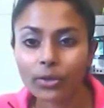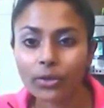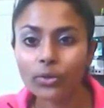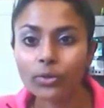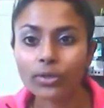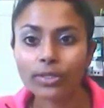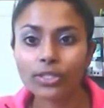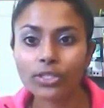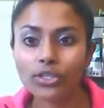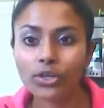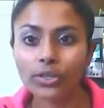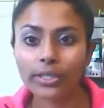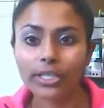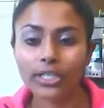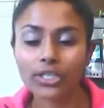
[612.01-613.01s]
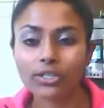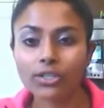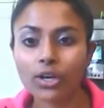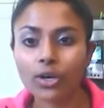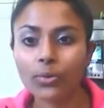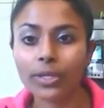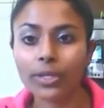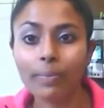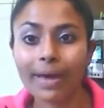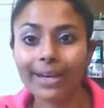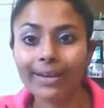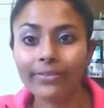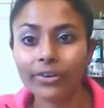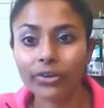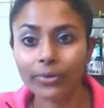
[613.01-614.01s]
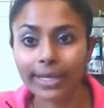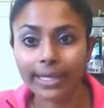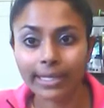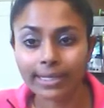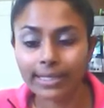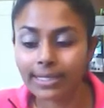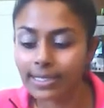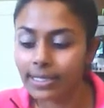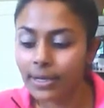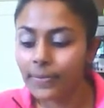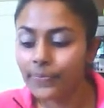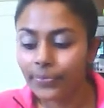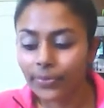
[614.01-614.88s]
you could certainly just go with a bed of greens.